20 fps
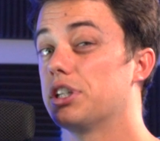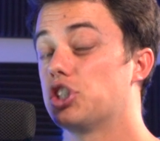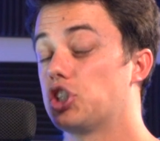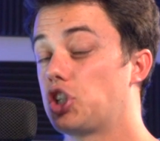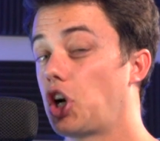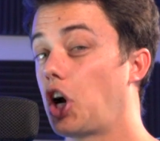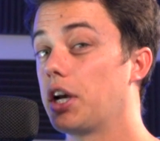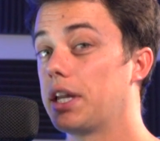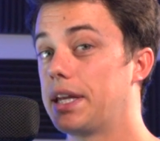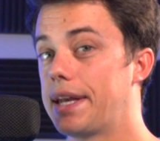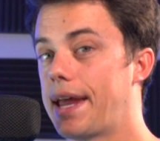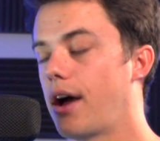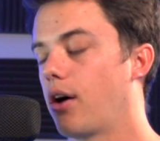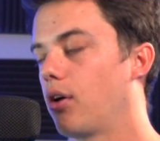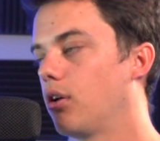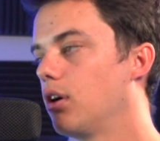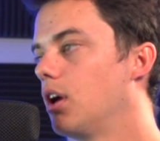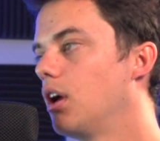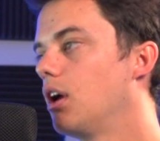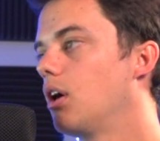starting out.
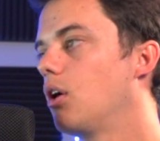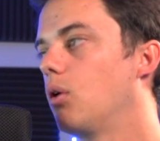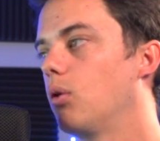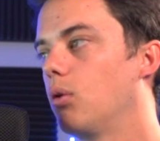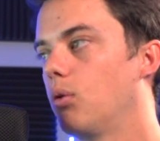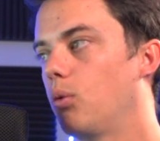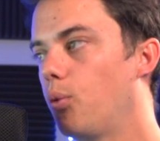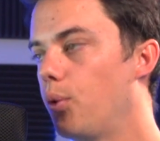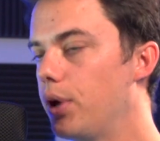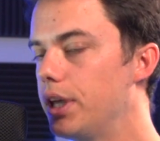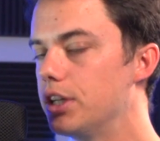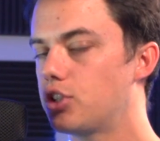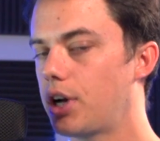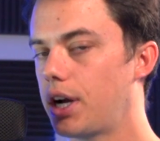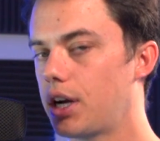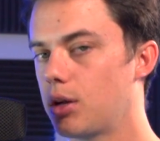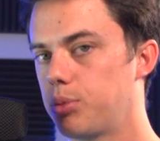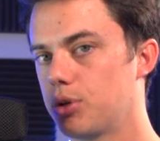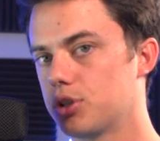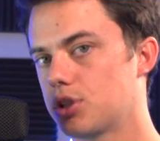We try
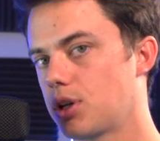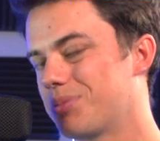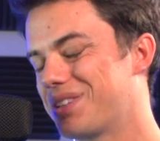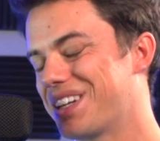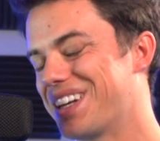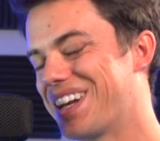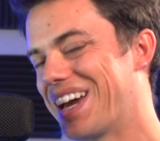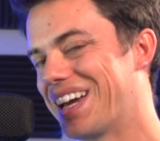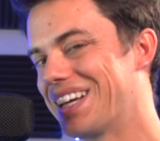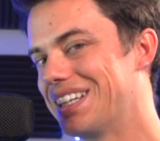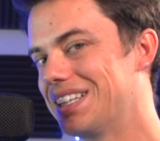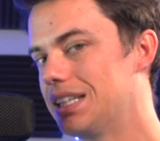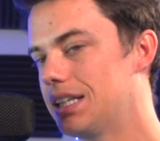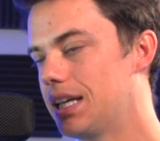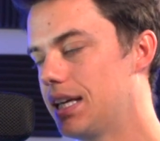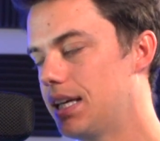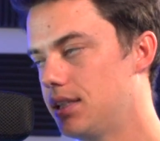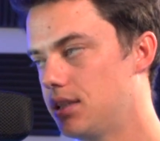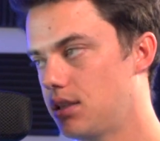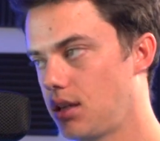to push up to ninety
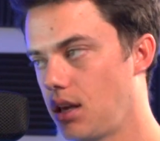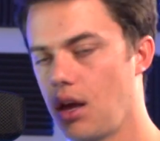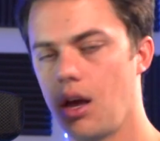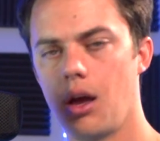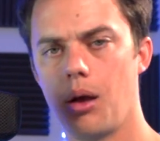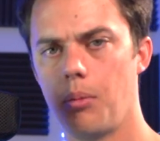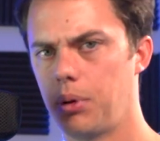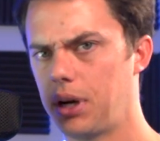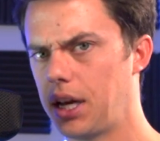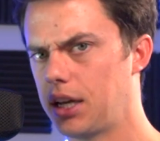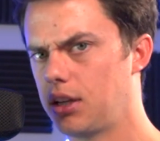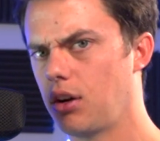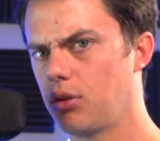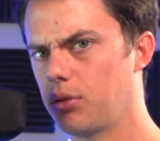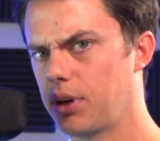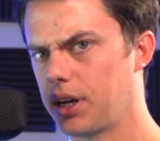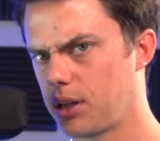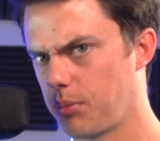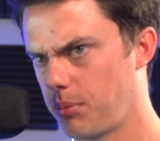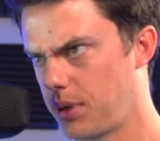days, but I don't
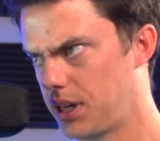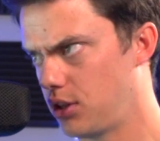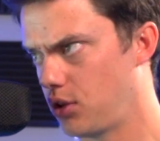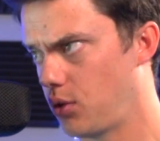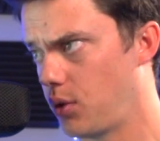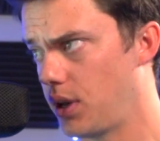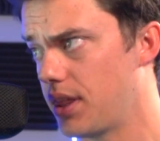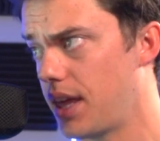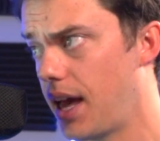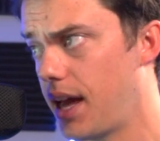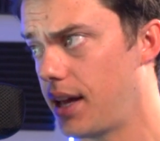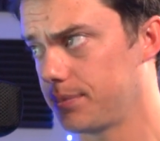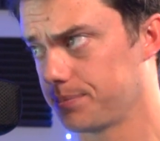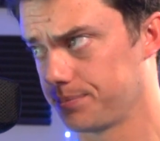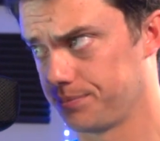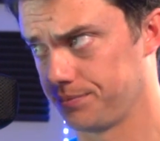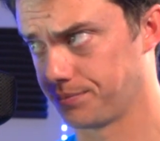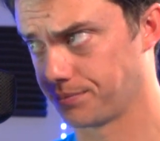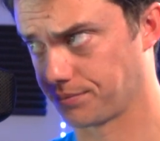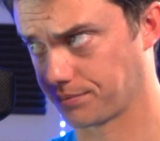recommend doing that
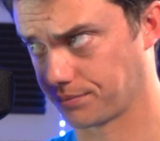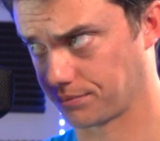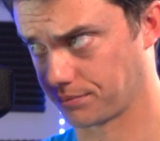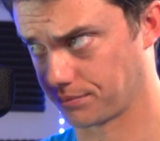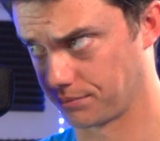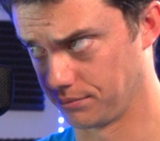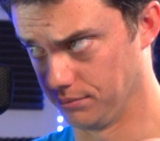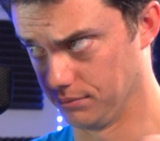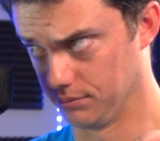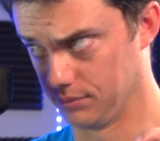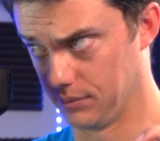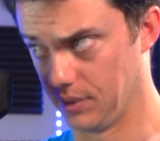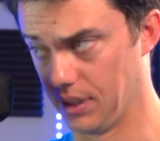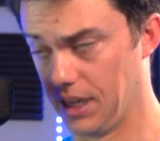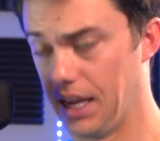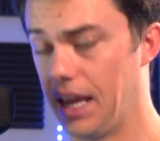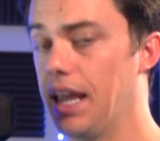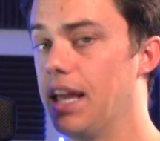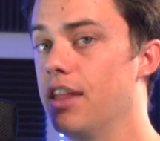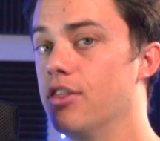
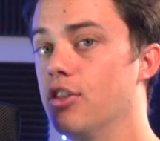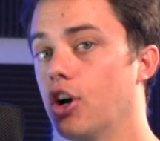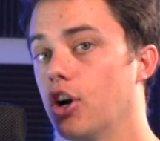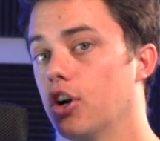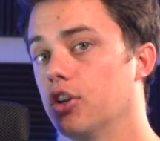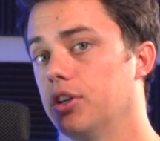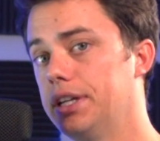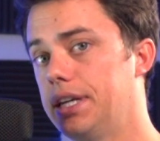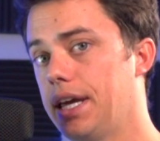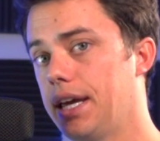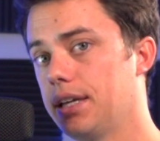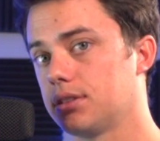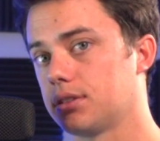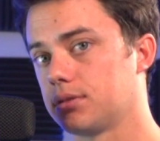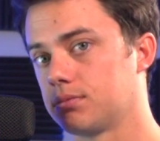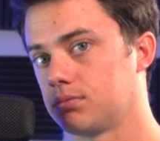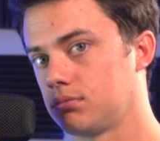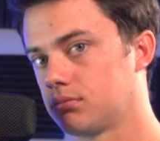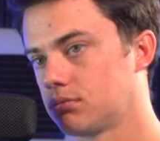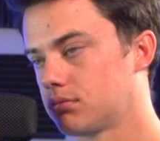in the early days.
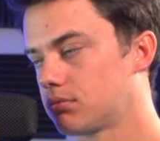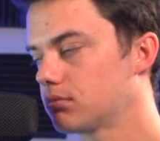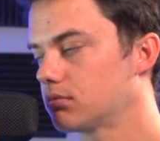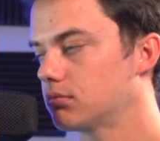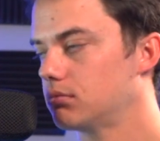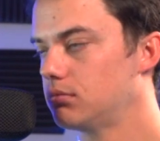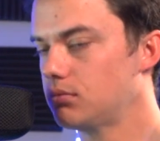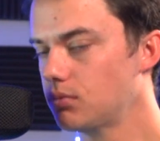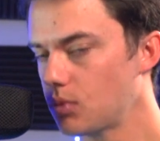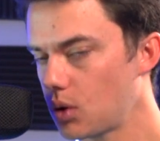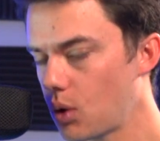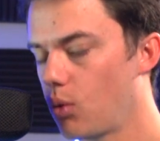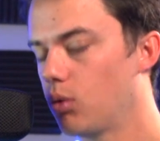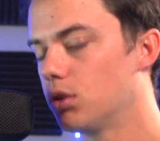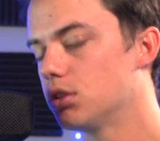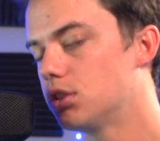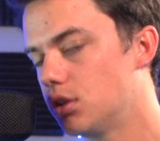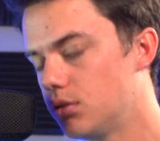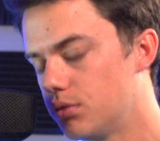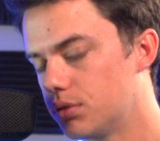
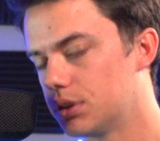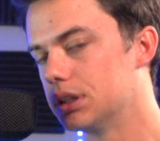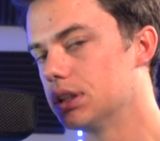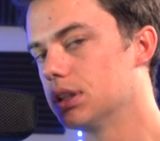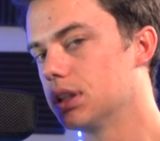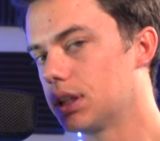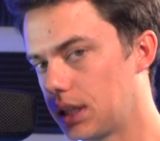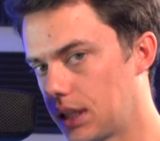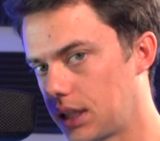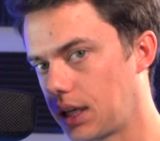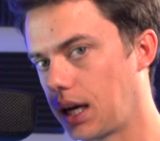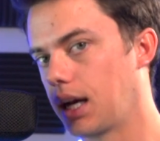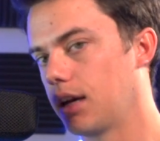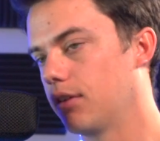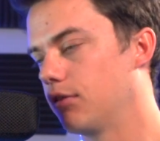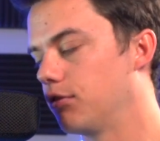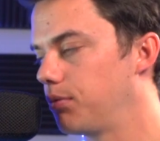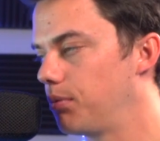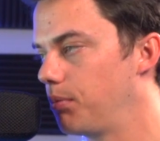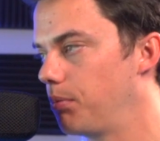Once you've really kind
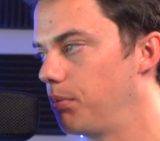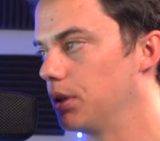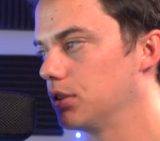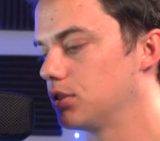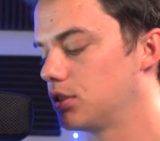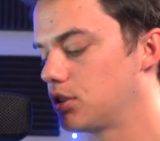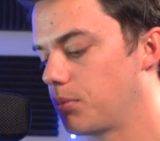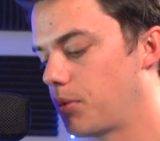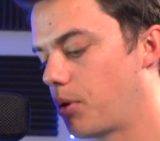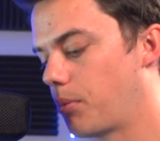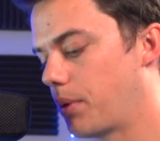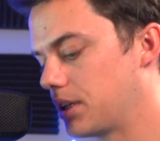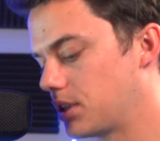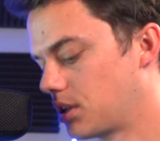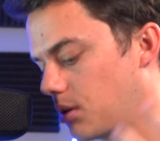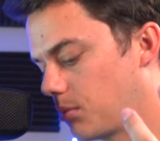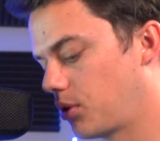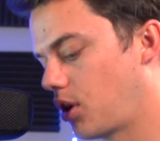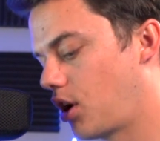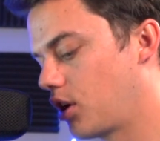of built some
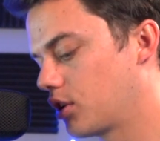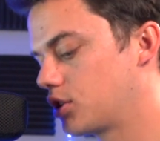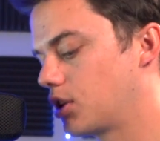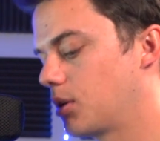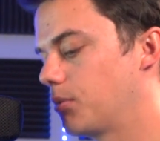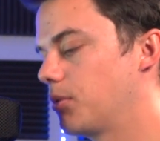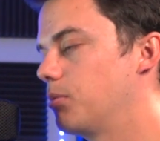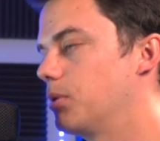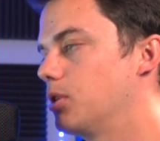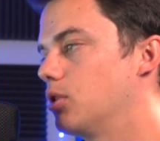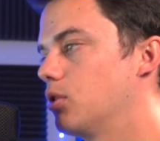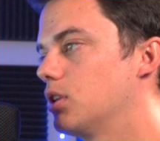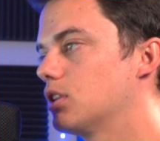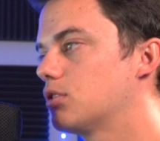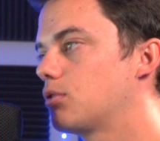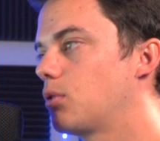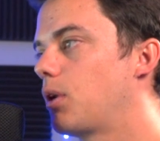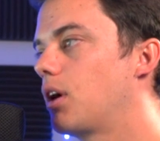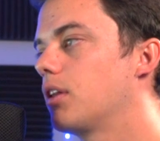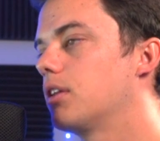momentum long-term, you've been doing this
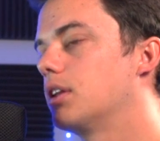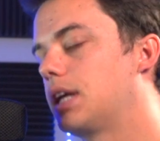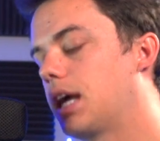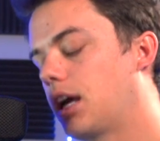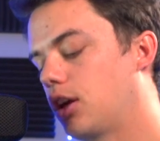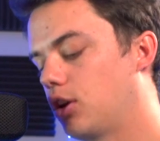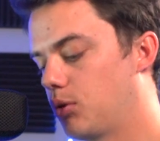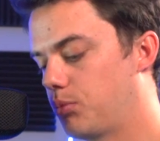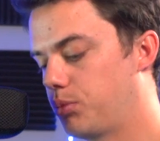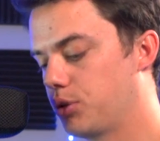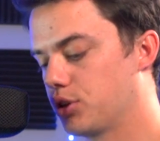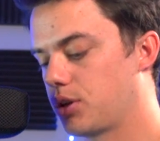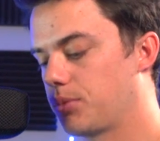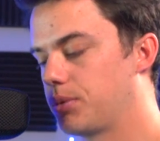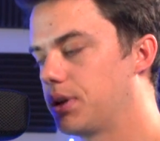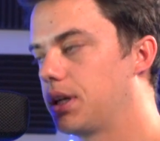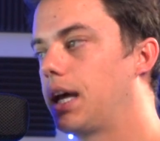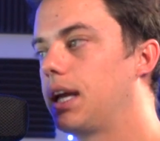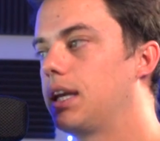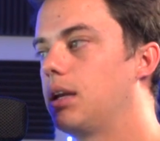for a while, then yeah, you could push up
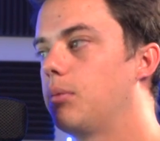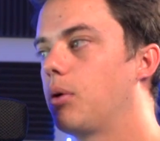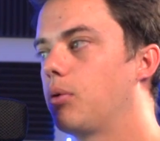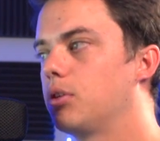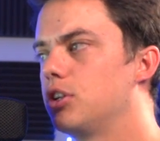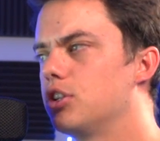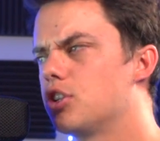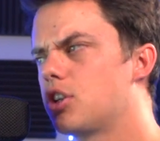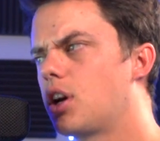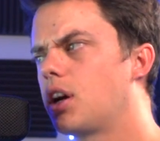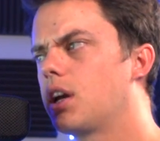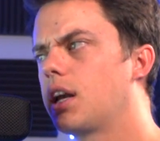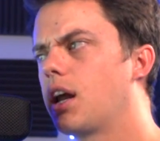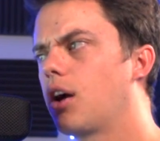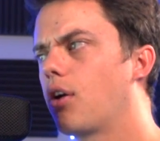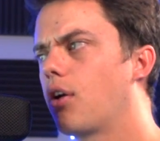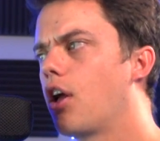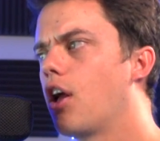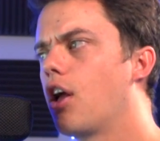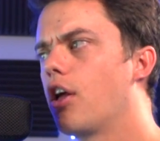to ninety. But when you're starting out,